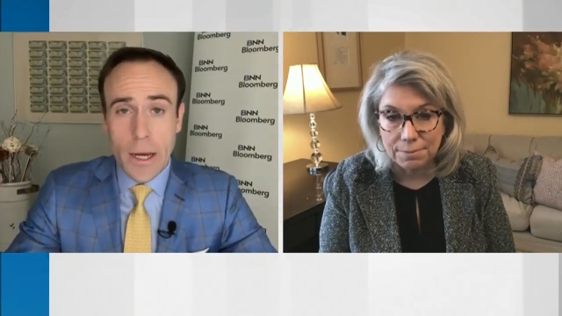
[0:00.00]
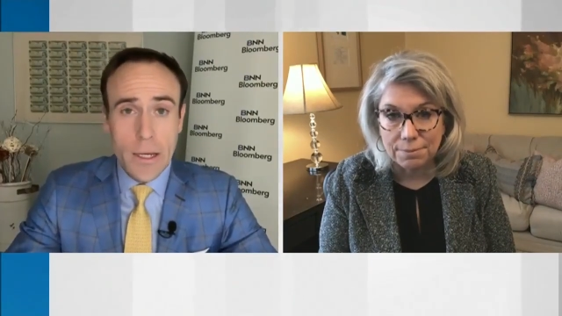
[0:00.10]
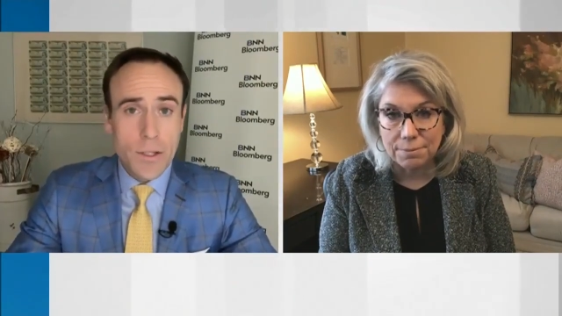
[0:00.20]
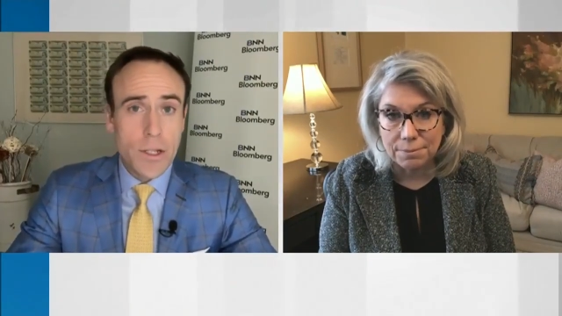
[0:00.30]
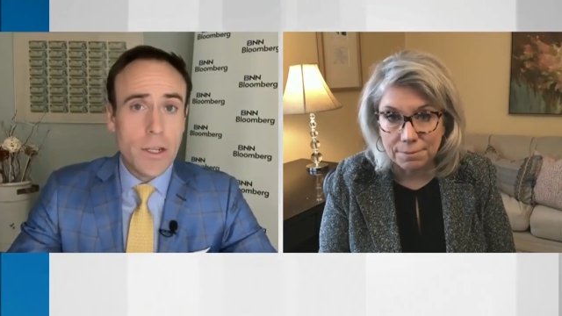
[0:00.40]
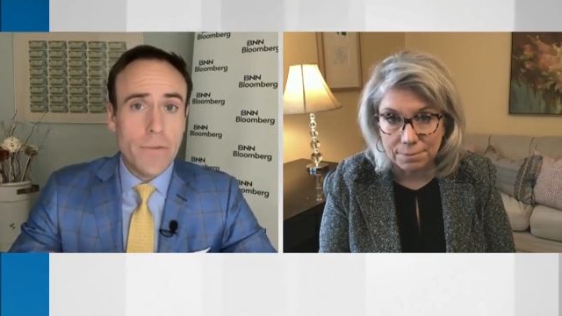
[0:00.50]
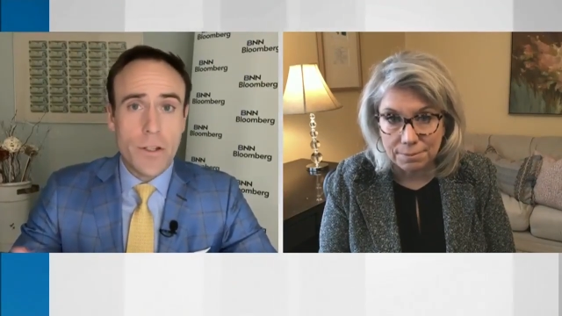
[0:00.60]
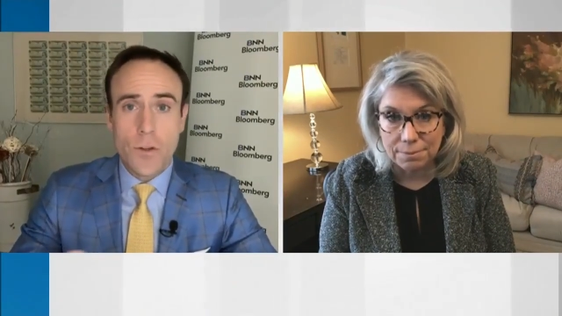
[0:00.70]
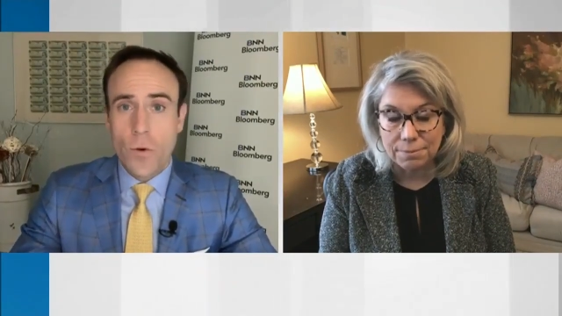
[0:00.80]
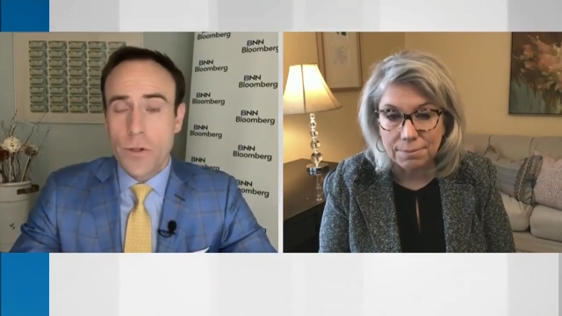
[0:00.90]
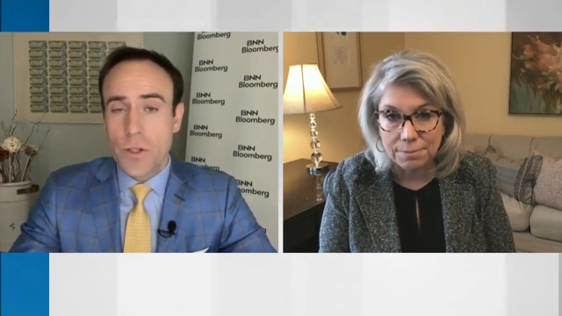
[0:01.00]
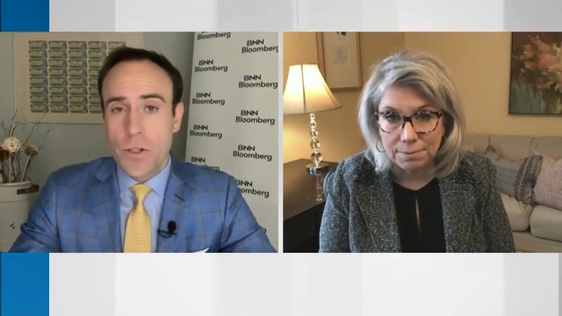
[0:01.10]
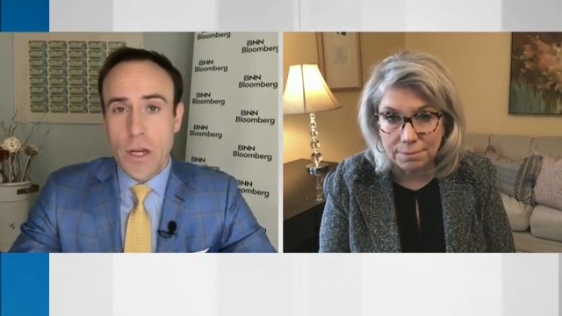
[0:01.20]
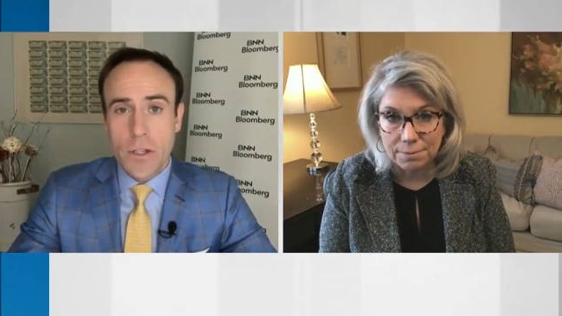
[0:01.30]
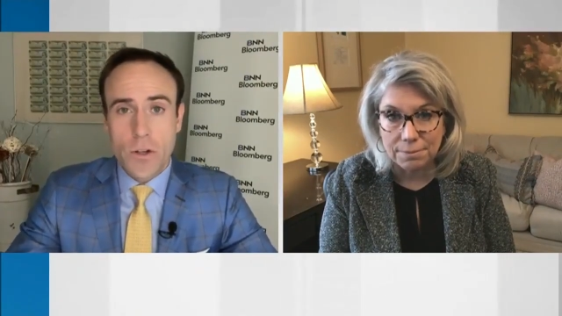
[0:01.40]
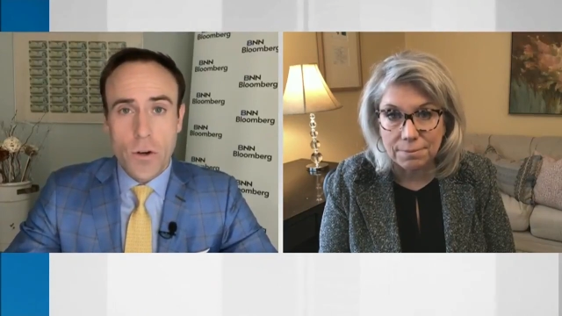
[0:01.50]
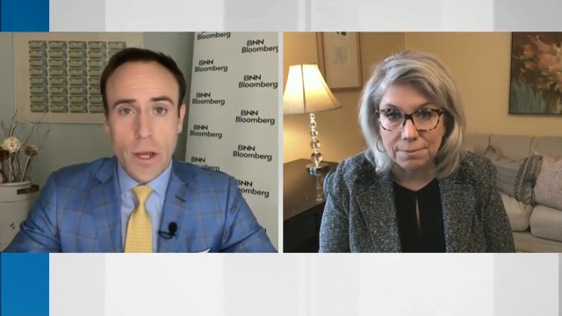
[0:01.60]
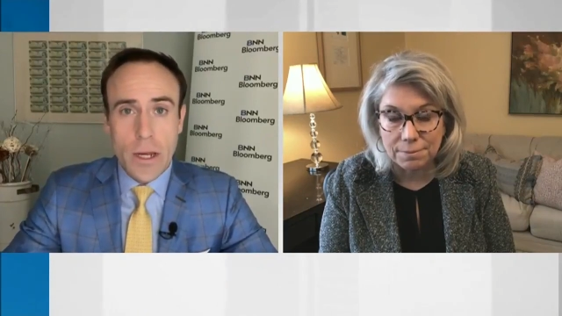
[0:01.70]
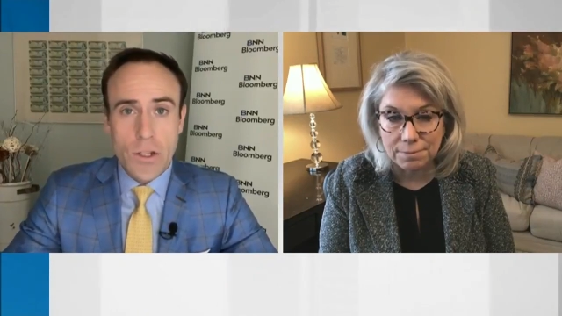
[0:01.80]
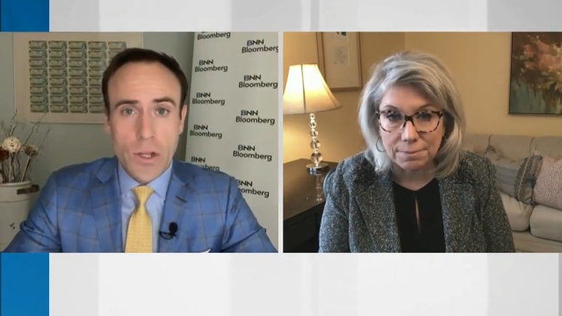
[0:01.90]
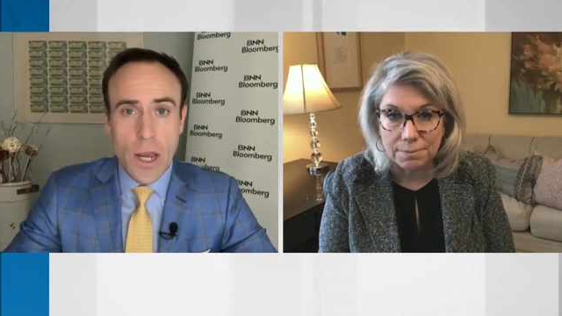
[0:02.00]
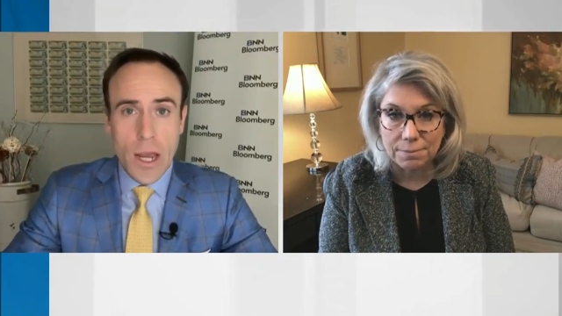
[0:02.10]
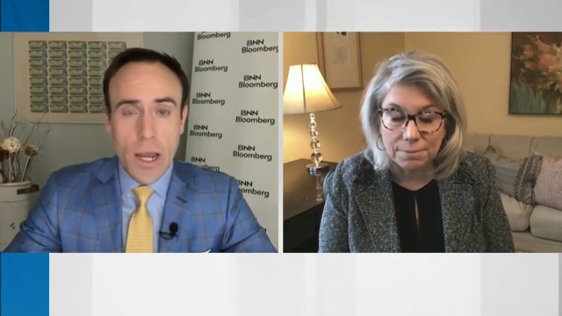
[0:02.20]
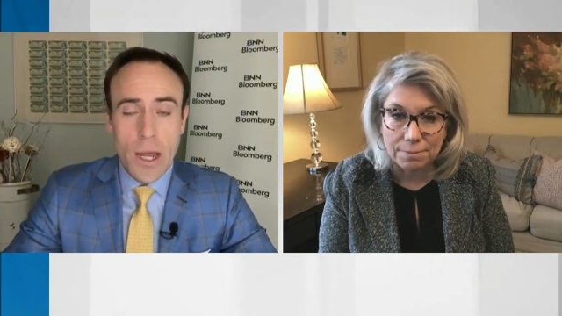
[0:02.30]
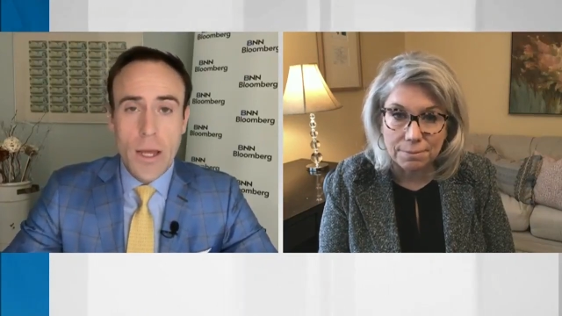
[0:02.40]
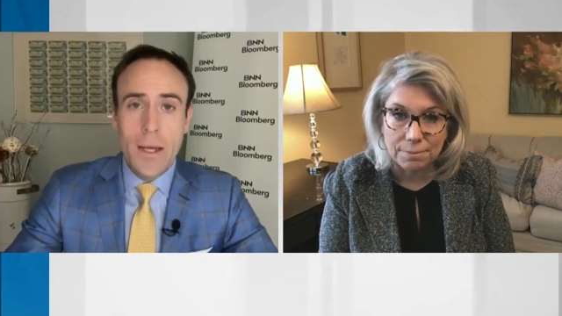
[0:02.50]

Speaker 1: Uh, CTV sources yesterday saying